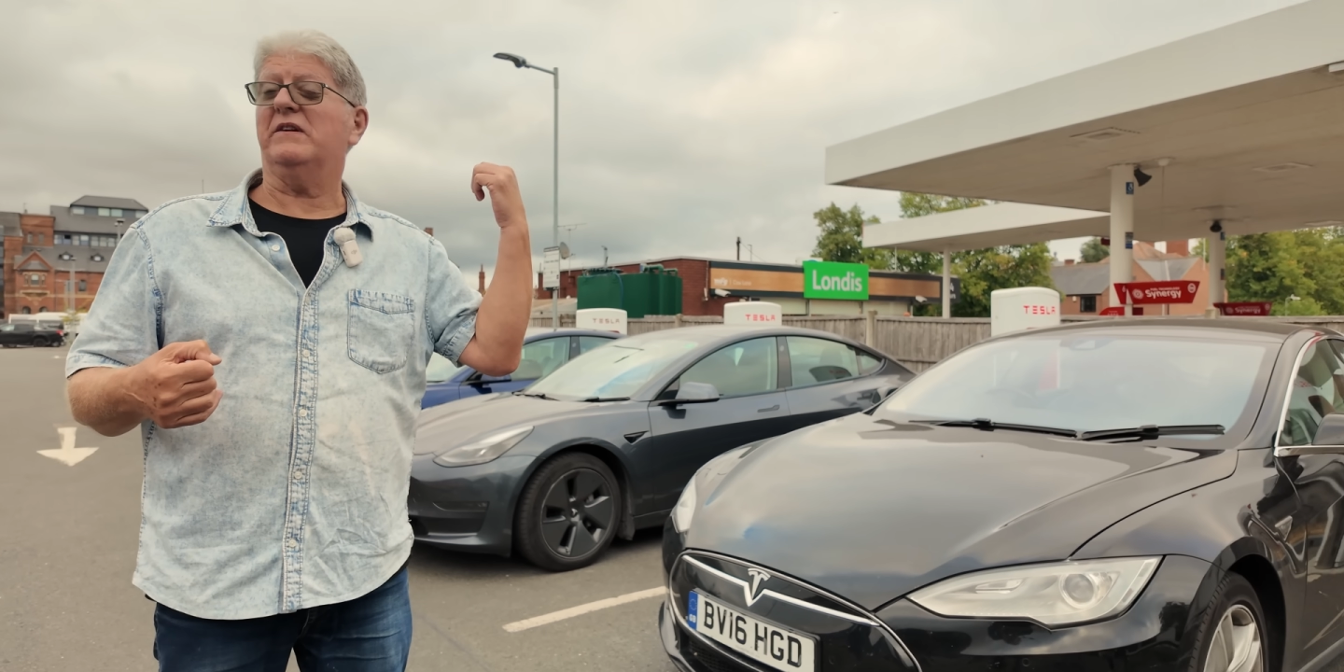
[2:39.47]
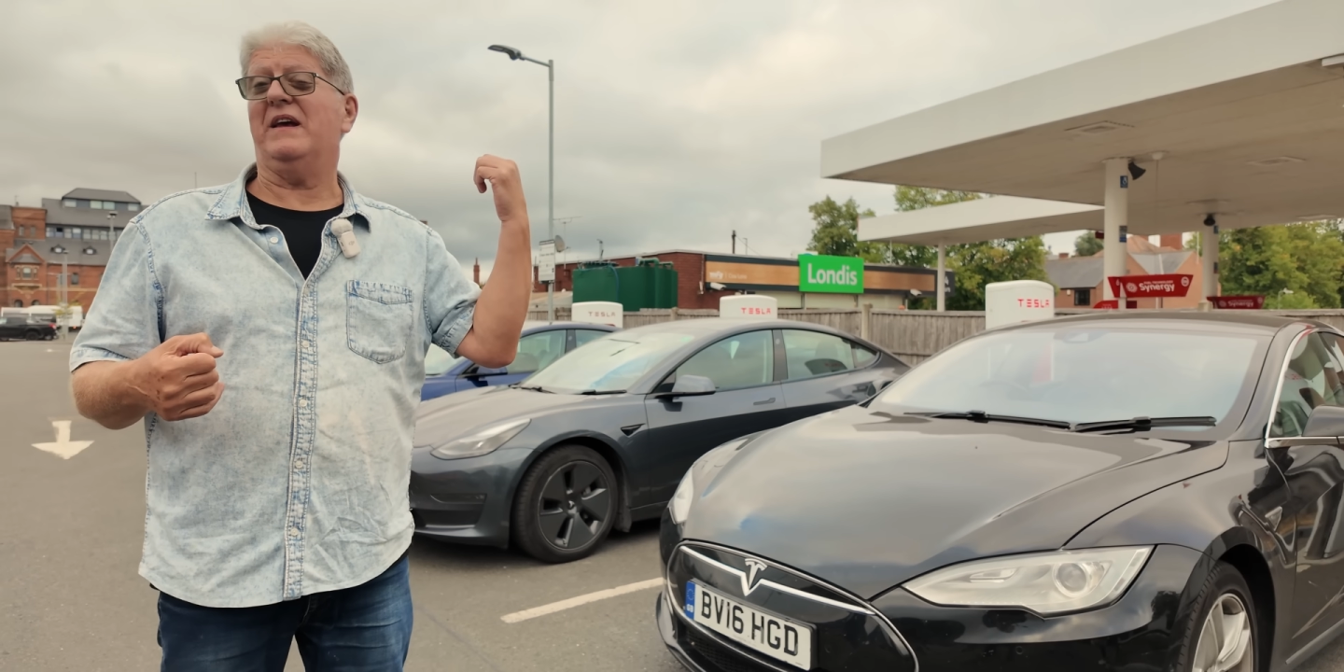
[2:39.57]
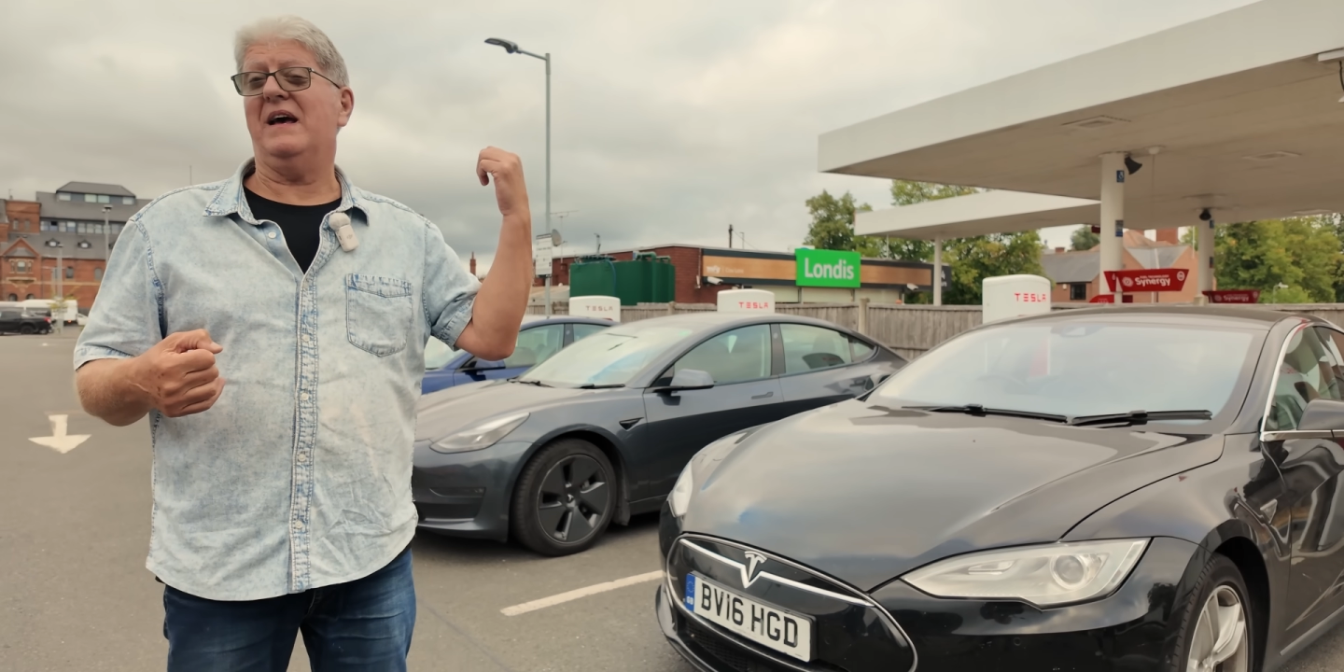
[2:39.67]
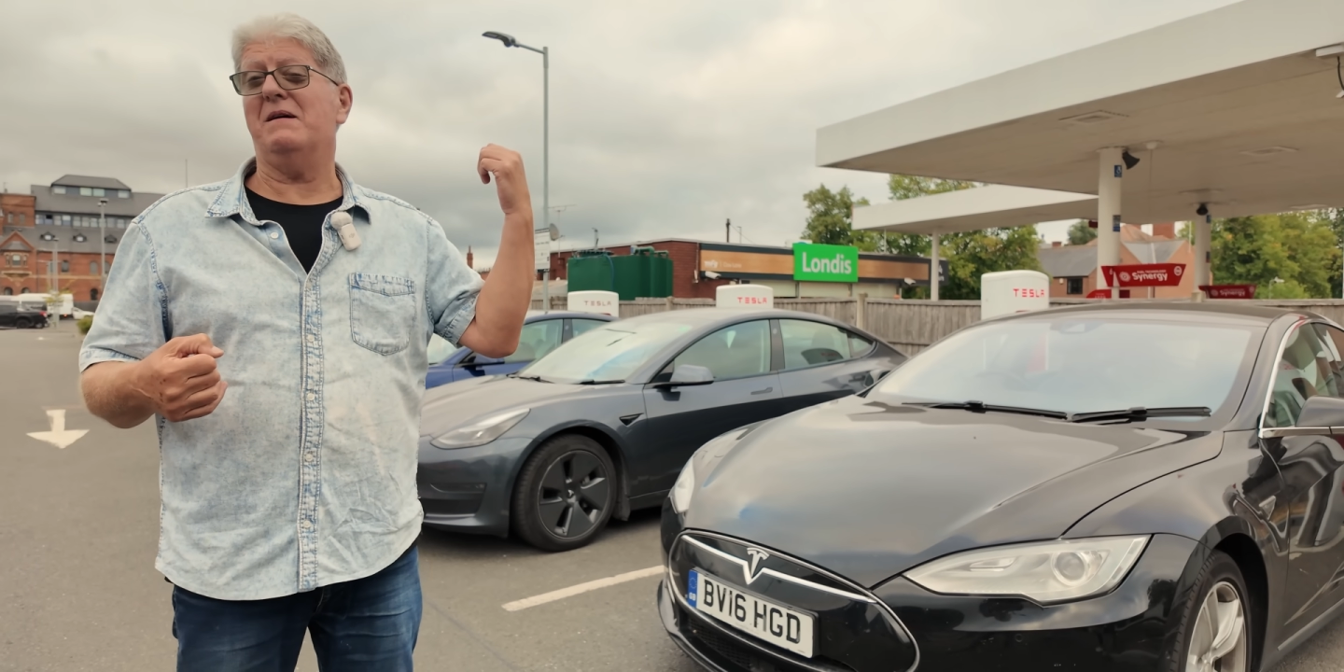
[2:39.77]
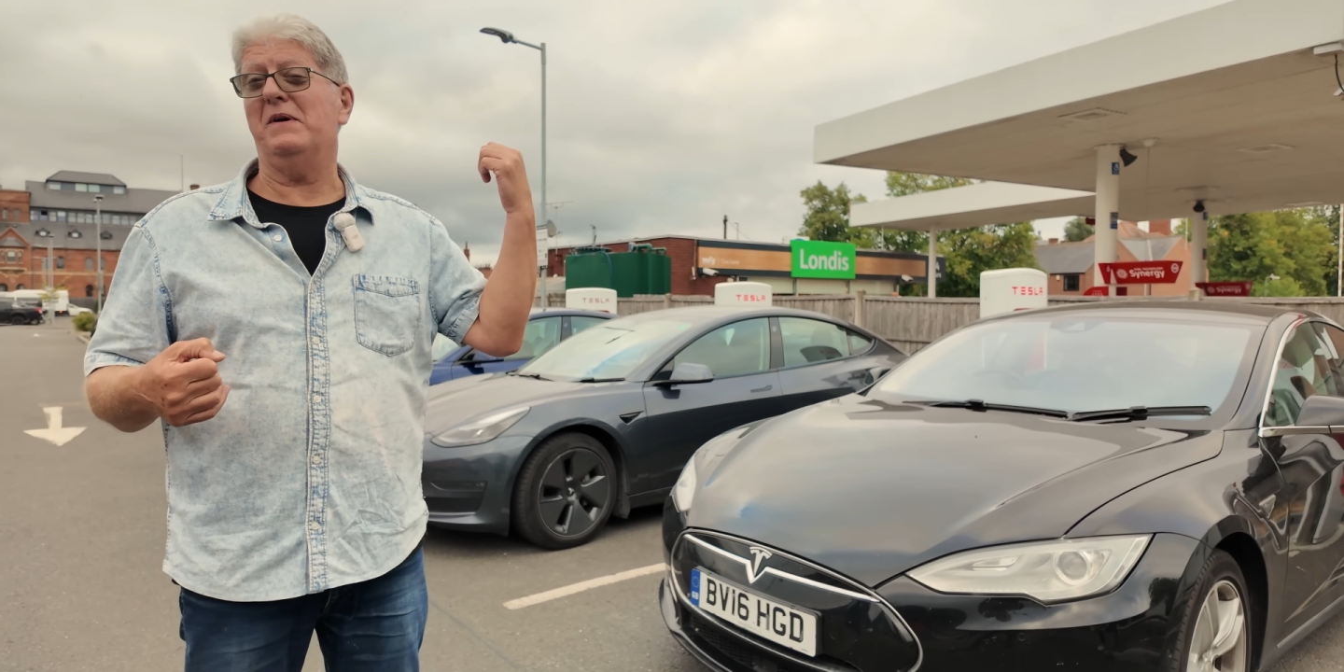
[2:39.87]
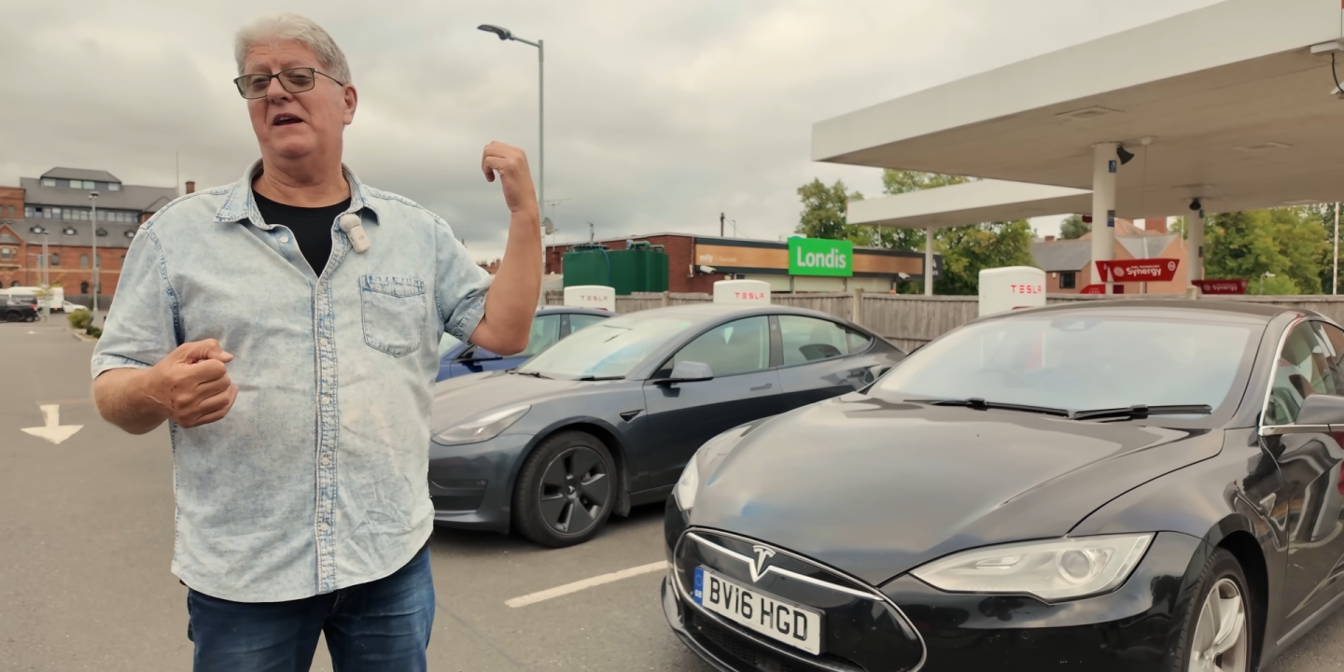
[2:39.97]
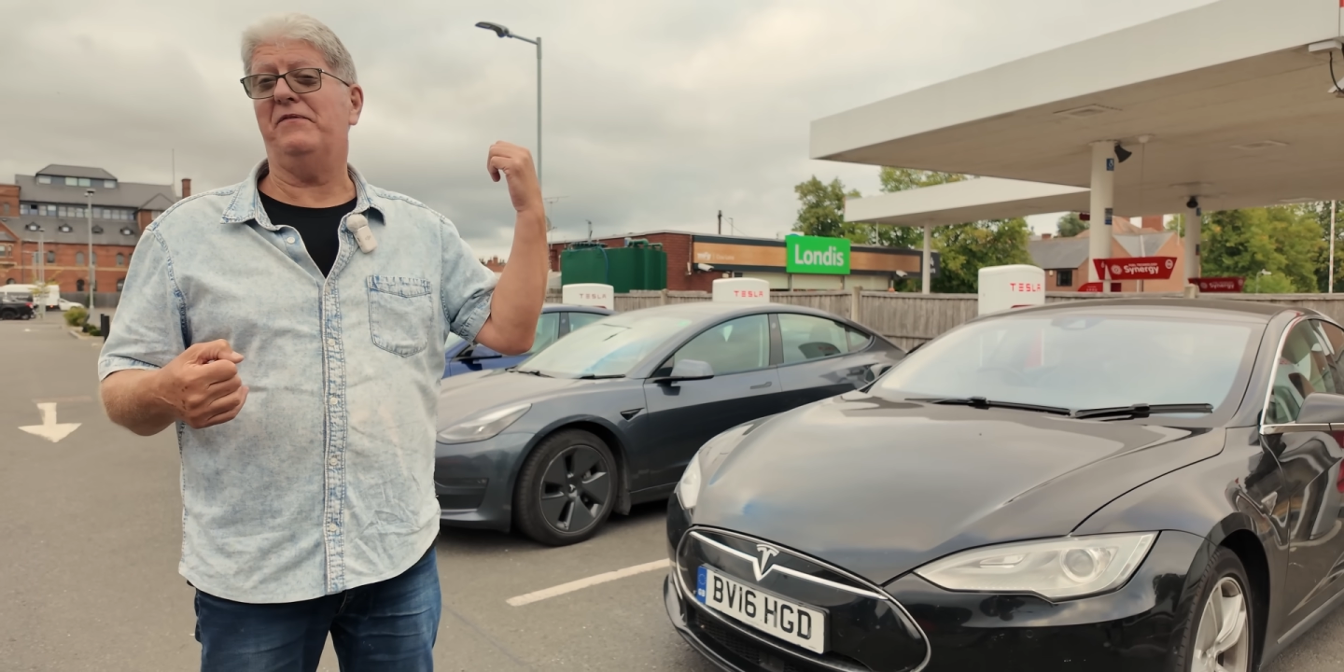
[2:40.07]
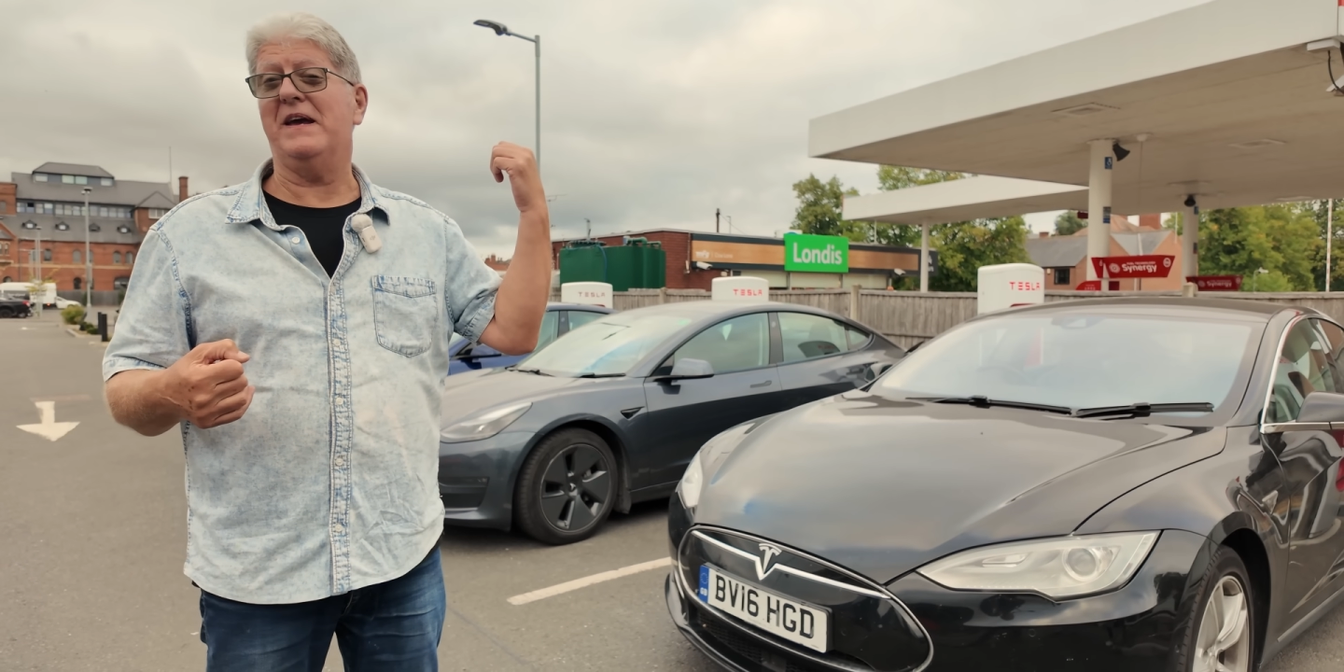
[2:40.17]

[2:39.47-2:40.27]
at how many are